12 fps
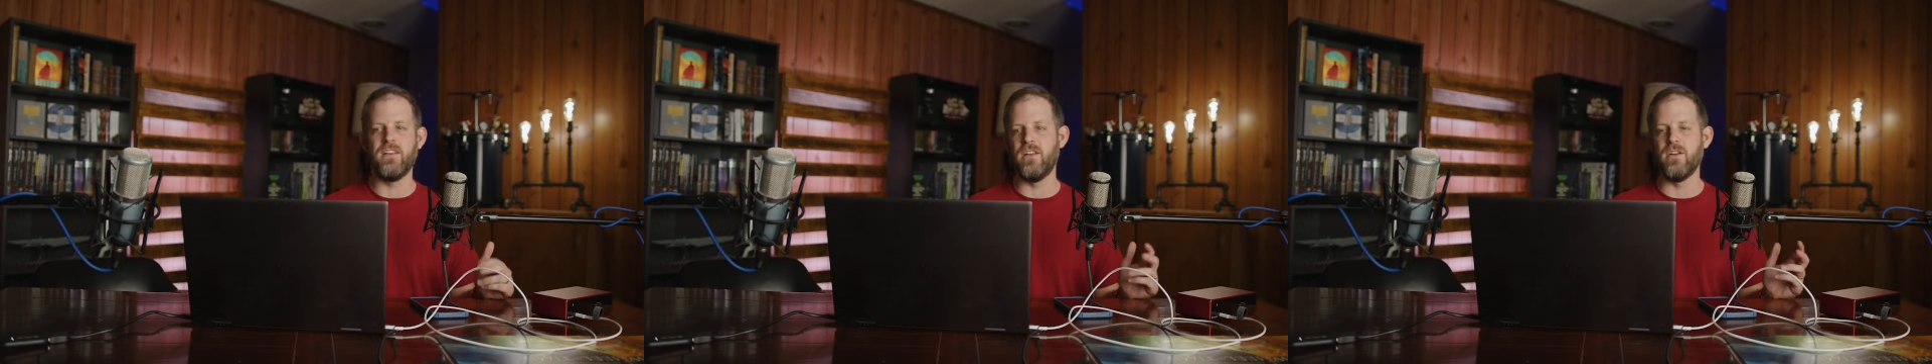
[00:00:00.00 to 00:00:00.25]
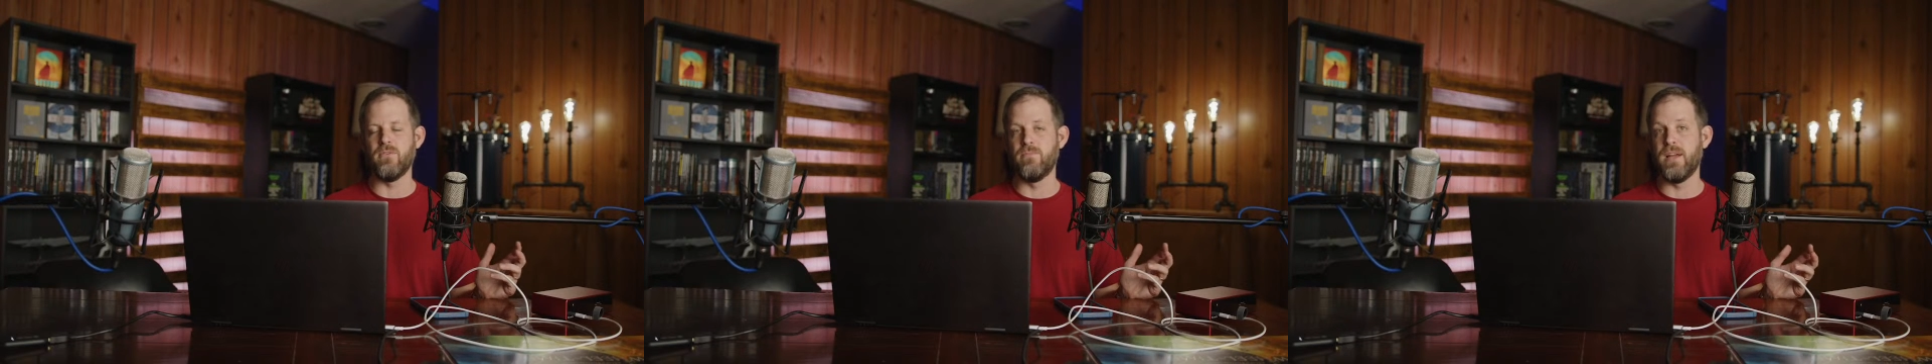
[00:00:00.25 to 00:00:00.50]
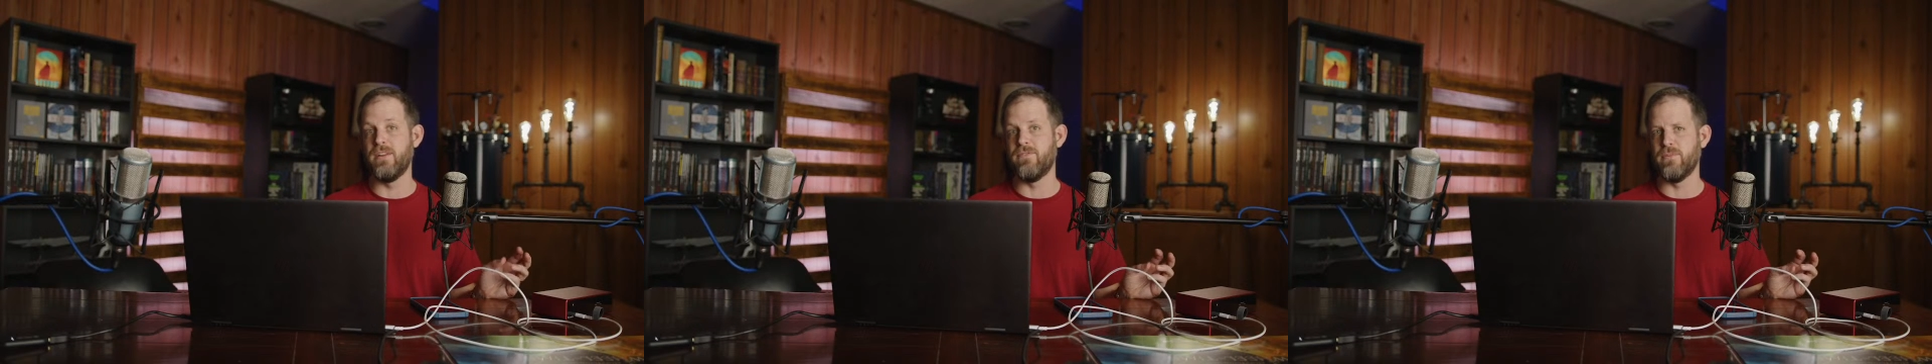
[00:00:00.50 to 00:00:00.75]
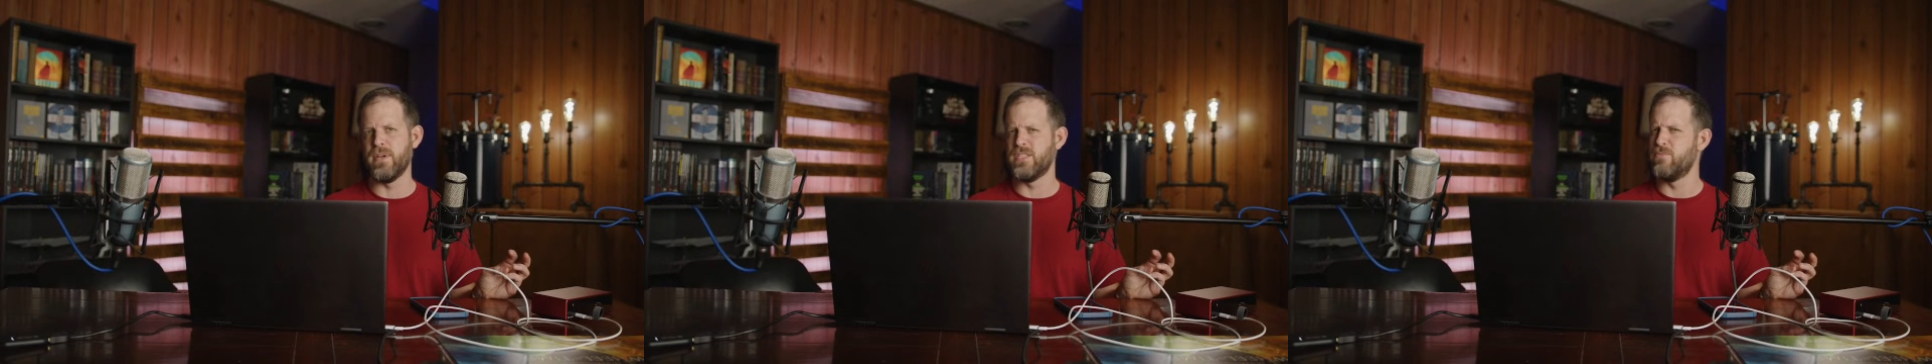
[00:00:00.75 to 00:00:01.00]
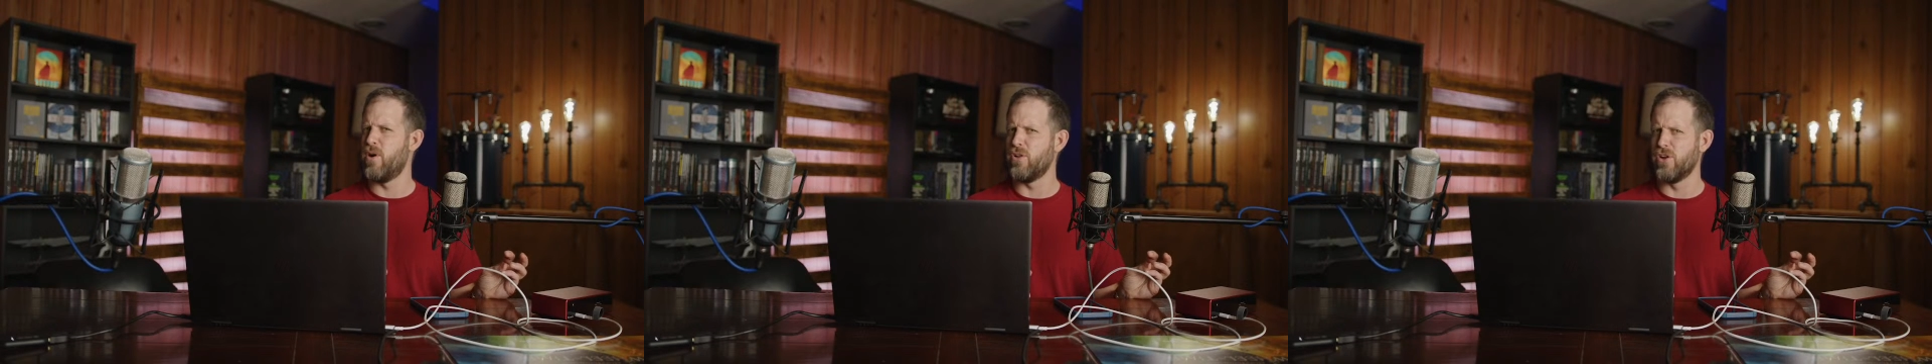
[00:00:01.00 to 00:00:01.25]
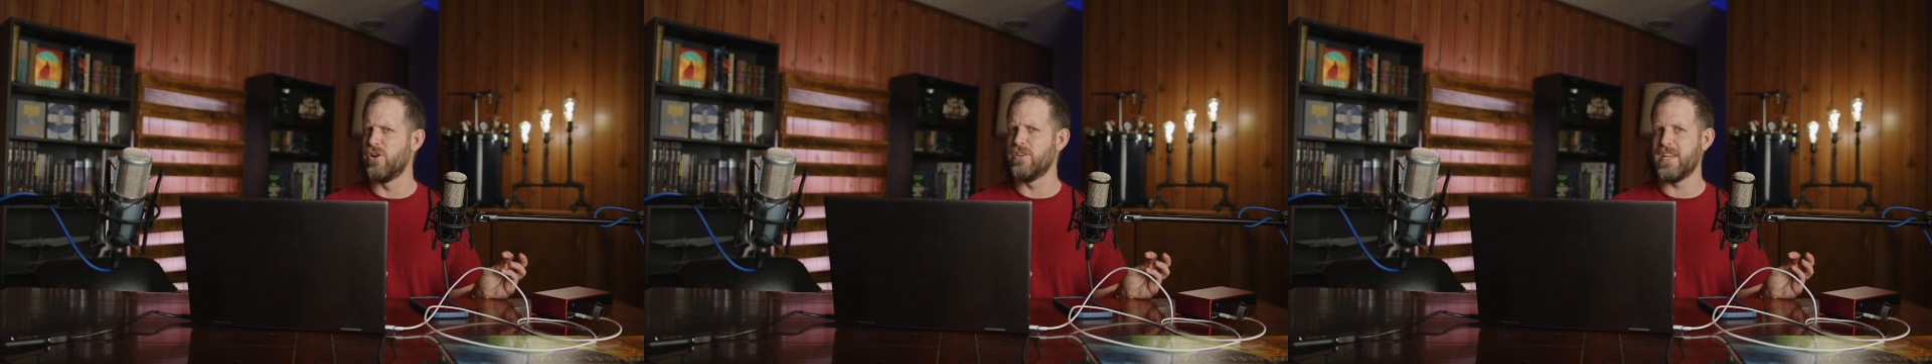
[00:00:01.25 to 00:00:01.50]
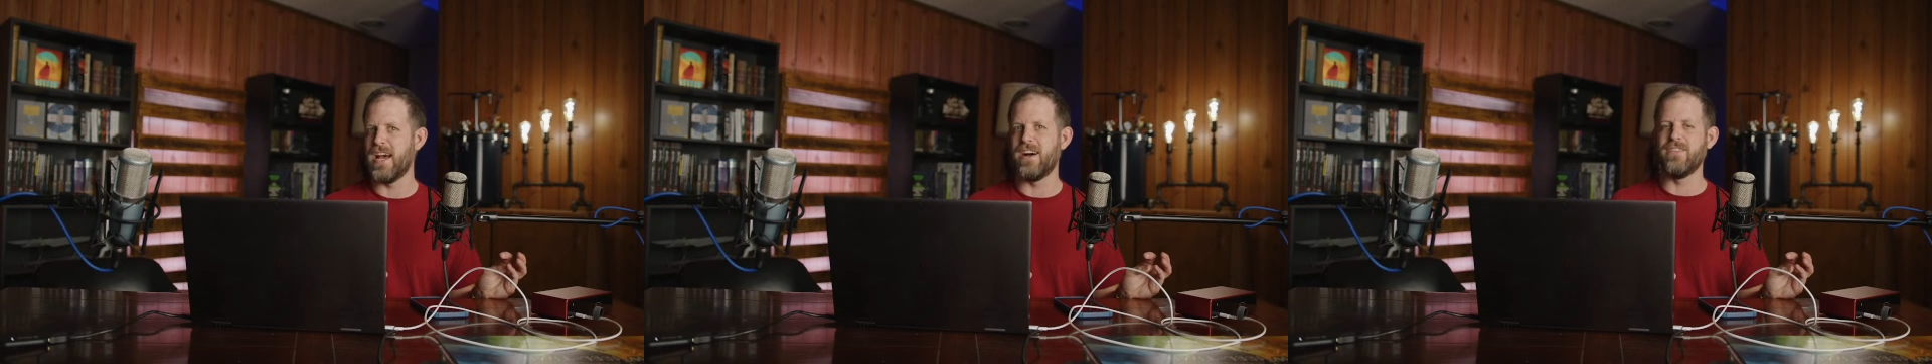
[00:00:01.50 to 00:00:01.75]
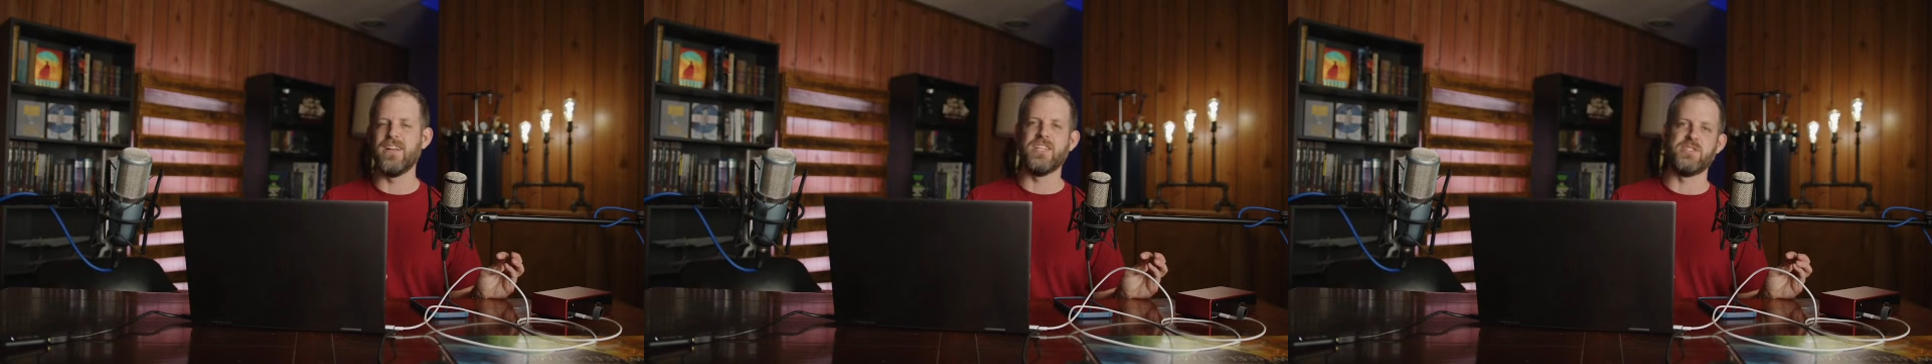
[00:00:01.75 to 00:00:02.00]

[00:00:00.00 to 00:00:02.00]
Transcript: being from a smaller town, not